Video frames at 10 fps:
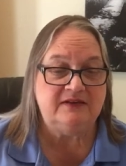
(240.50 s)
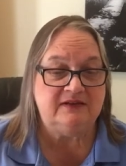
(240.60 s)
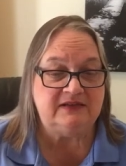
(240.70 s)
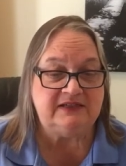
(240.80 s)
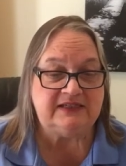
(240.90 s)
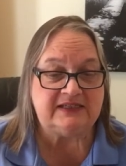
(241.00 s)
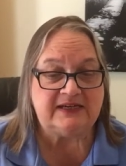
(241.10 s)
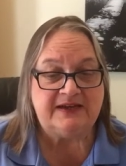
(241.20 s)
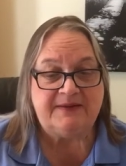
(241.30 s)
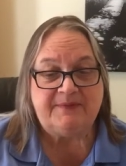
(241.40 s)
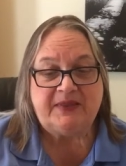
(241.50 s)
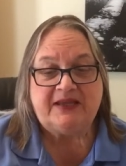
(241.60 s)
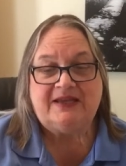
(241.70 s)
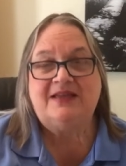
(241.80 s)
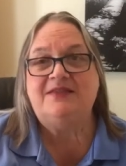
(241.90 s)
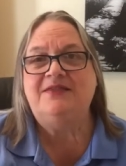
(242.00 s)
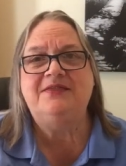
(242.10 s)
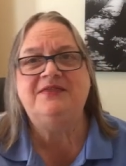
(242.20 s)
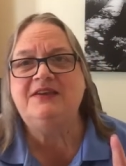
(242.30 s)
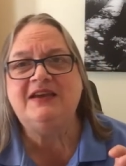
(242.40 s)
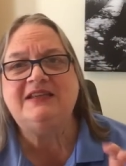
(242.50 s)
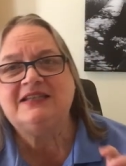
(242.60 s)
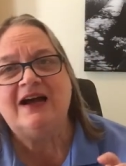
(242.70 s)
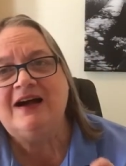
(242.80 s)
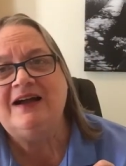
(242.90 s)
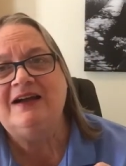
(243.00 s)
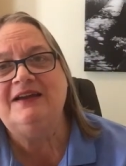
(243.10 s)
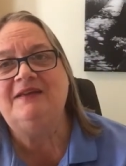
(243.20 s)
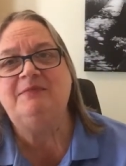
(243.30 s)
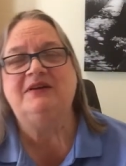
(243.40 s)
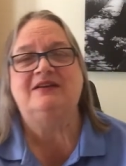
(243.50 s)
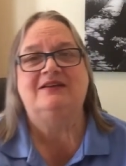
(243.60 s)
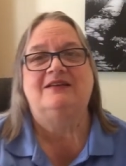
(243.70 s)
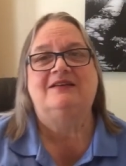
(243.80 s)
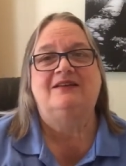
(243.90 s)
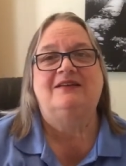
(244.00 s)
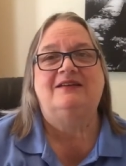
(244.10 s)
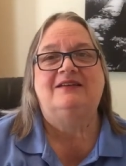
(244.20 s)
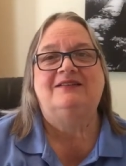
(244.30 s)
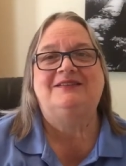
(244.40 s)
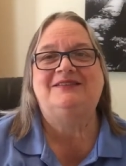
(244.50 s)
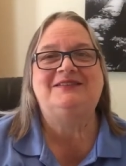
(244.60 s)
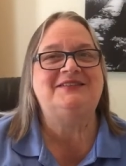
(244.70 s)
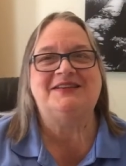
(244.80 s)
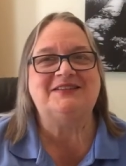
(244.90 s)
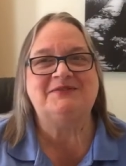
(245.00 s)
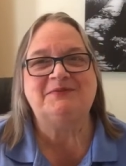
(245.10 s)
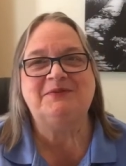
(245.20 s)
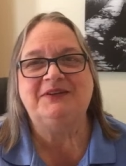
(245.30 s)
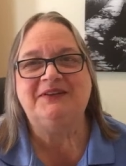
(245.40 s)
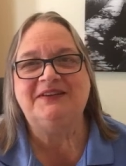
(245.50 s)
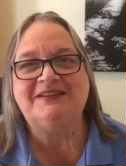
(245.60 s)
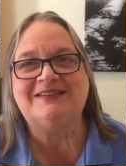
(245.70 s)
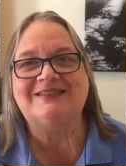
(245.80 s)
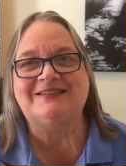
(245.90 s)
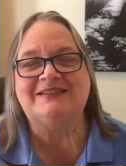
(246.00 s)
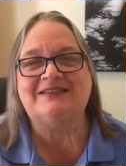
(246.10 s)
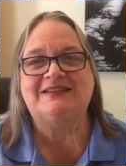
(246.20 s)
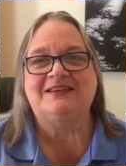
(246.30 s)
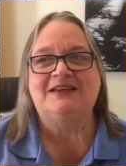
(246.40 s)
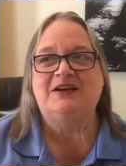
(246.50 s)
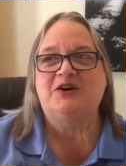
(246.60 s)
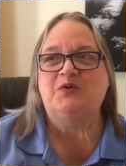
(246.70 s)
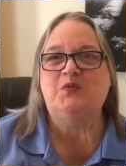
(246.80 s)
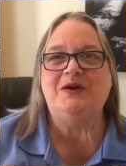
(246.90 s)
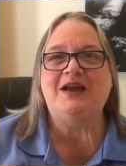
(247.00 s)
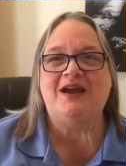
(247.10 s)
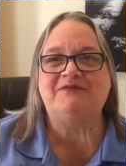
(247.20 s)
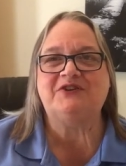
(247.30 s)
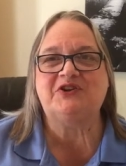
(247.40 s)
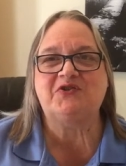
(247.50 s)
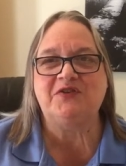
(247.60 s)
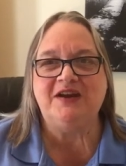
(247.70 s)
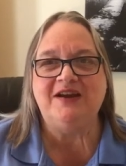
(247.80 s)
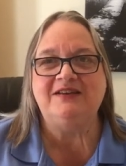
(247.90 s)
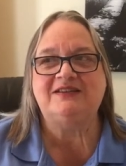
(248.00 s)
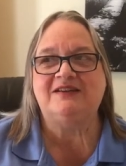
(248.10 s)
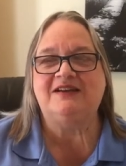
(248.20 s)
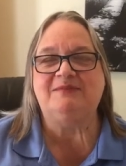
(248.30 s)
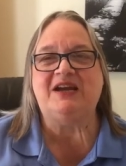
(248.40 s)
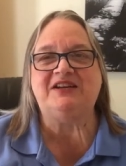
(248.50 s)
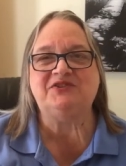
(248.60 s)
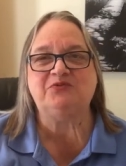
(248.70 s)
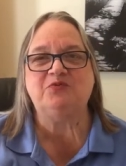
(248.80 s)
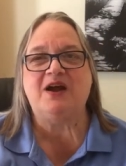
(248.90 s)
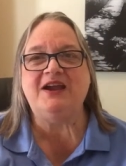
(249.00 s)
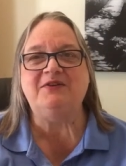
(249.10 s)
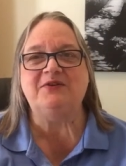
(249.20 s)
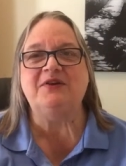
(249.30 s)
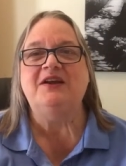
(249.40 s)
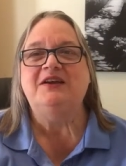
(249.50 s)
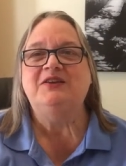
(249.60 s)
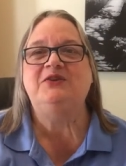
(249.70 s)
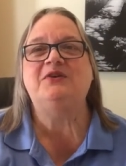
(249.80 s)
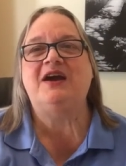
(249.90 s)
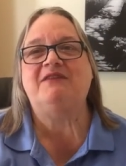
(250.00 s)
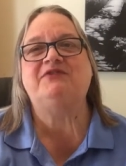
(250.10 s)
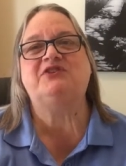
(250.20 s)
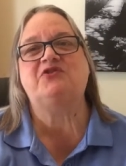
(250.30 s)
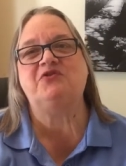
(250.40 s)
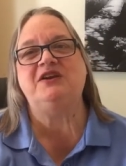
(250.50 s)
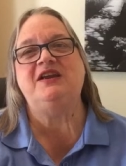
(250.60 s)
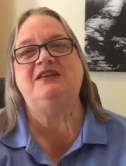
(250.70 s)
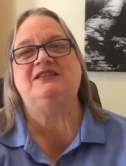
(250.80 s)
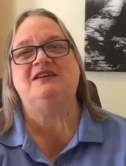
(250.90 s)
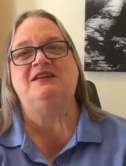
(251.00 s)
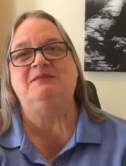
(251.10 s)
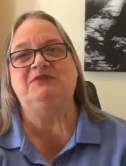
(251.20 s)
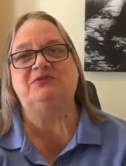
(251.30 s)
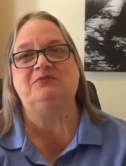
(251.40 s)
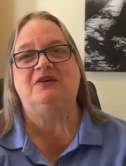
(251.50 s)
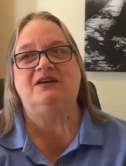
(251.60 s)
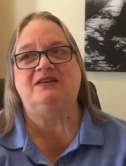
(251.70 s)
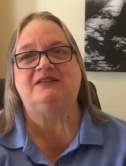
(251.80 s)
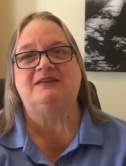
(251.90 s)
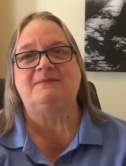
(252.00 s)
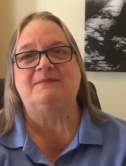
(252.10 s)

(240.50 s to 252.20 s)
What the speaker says: is the time doesn't really exist. We have to create time. As a writer, you have to create time to write.